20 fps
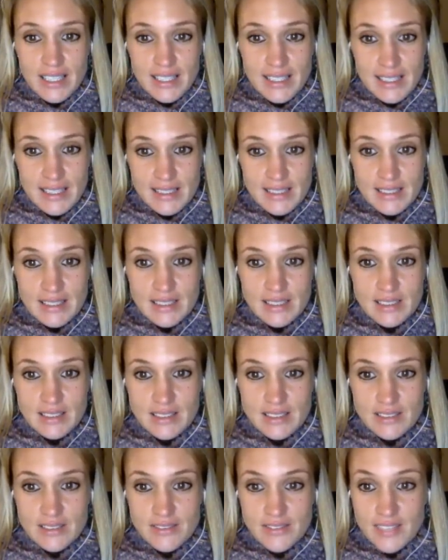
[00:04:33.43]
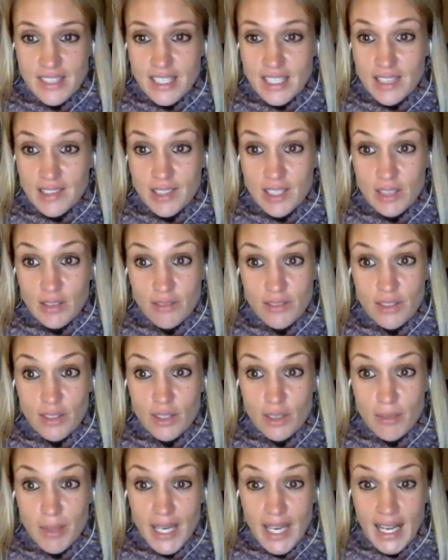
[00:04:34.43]
Yes, very good for you,
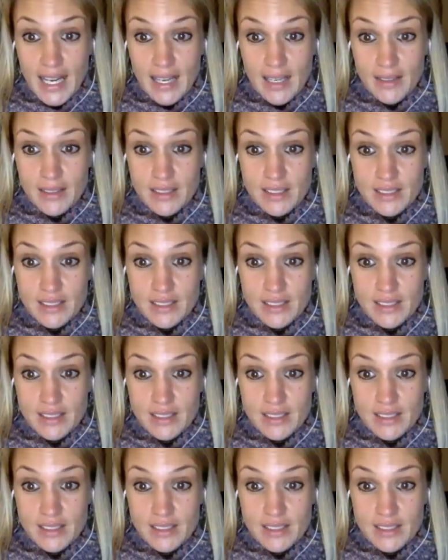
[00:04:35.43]
the banana.